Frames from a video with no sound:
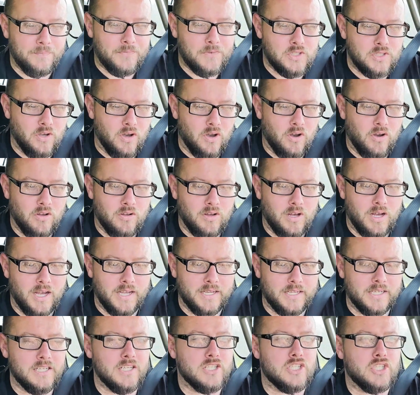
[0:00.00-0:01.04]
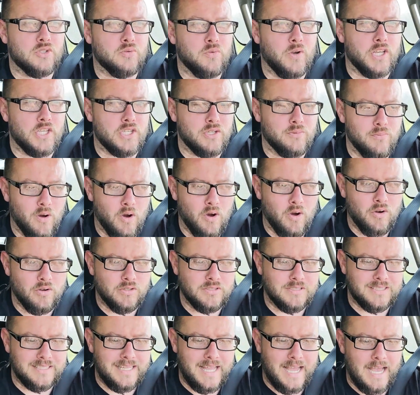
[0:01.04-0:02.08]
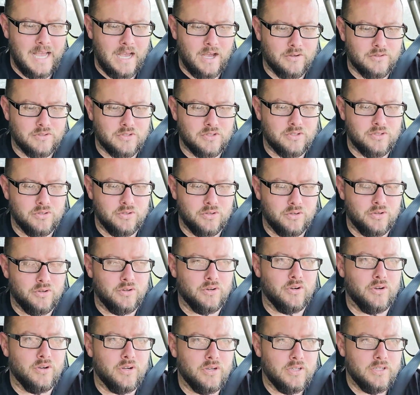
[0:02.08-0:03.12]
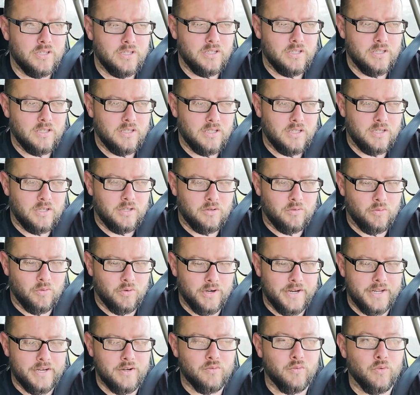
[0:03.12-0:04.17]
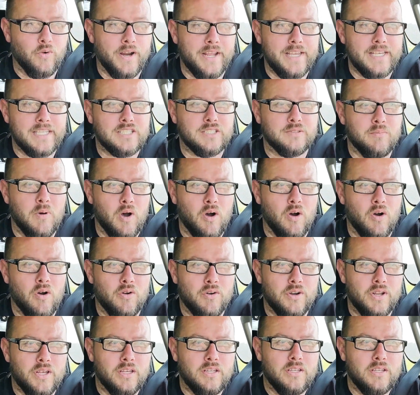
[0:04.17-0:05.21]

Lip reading: So I'm gonna switch modes now to, we're in race mode.